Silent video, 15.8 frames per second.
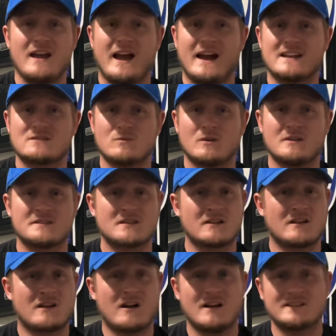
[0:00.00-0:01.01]
as well as
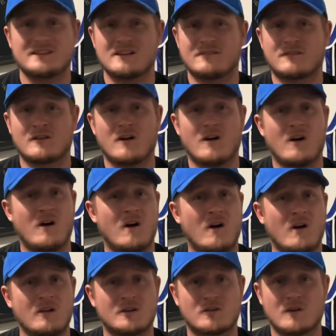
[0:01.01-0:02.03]
content for
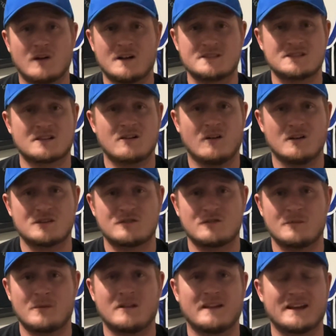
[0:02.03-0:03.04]
all across the college
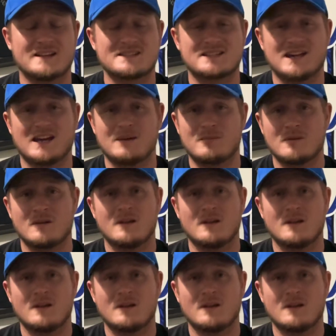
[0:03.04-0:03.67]
football landscape.